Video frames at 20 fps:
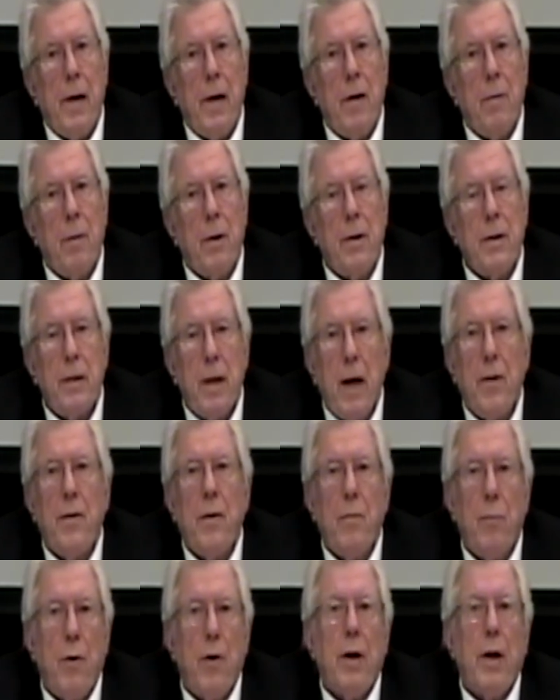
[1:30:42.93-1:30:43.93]
It was not
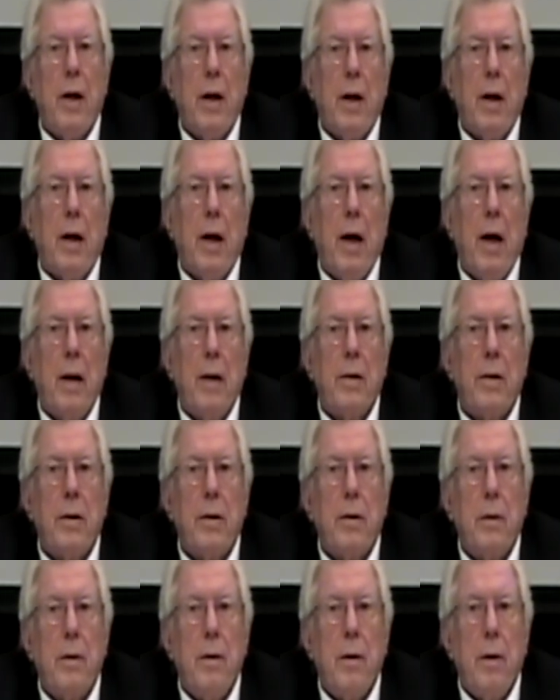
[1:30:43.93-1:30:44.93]
the working class,